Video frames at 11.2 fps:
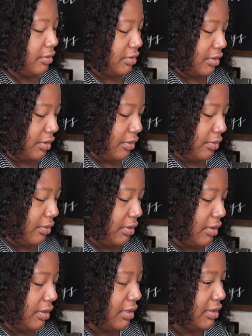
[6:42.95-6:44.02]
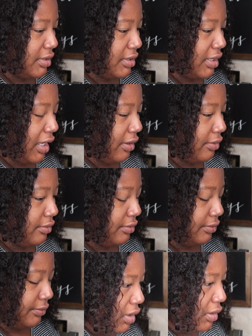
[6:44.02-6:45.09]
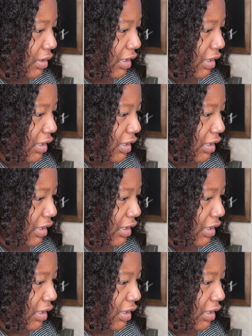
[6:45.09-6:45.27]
to sound, go to